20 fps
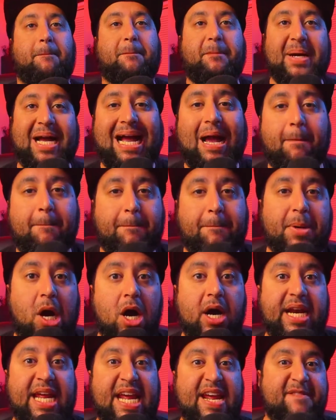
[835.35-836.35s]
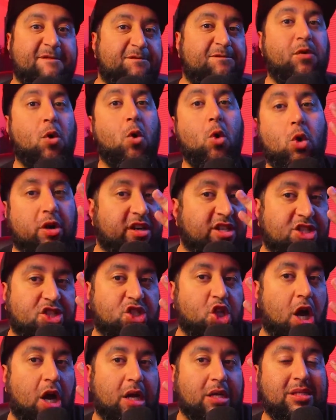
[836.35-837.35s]
Bad Bunny, 4
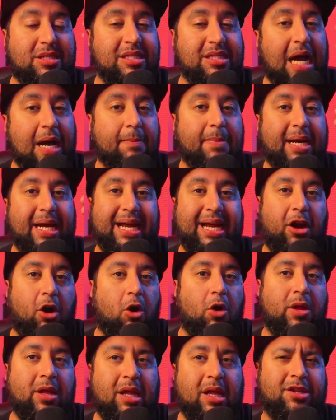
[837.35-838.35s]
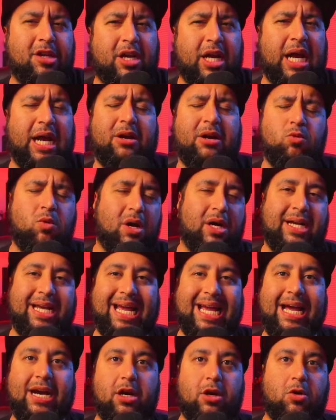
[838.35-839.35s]
songs nominated all under one
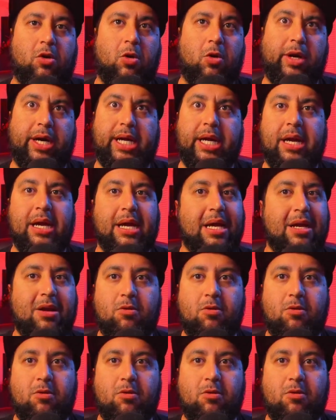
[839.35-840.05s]
category